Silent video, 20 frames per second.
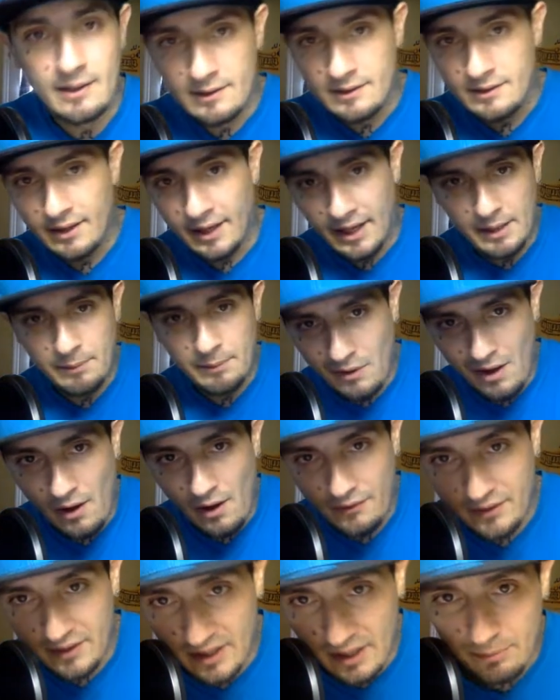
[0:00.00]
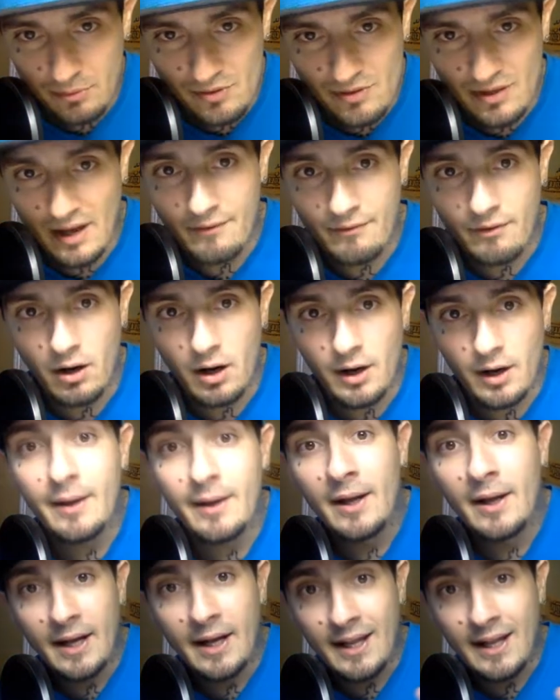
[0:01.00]
To keep you healthy, keep you safe, all right?
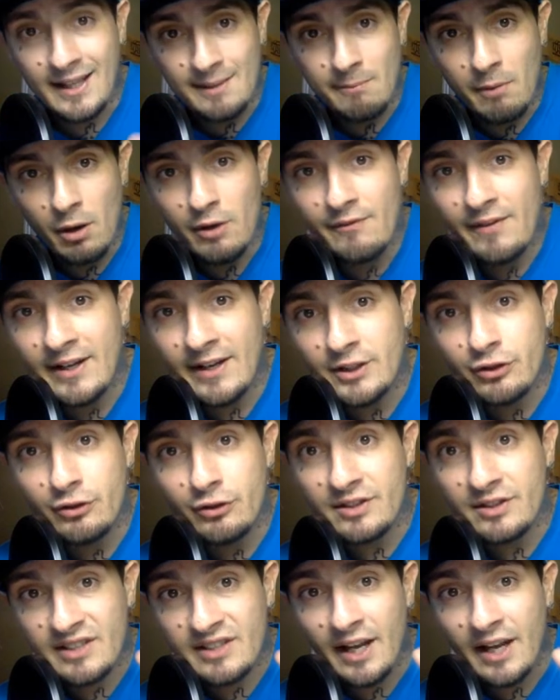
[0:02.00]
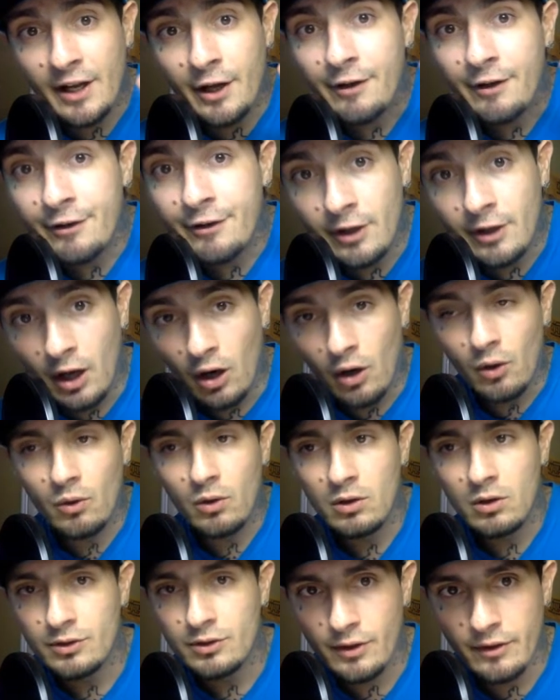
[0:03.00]
And to motivate you to say no
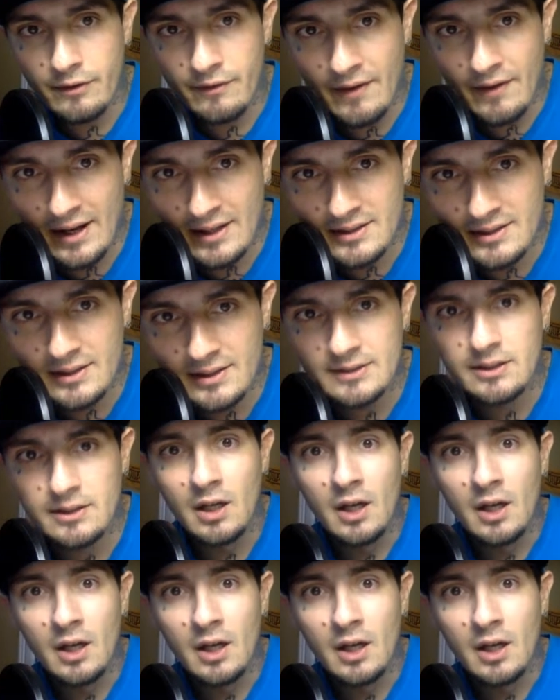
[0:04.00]
to the vaccines,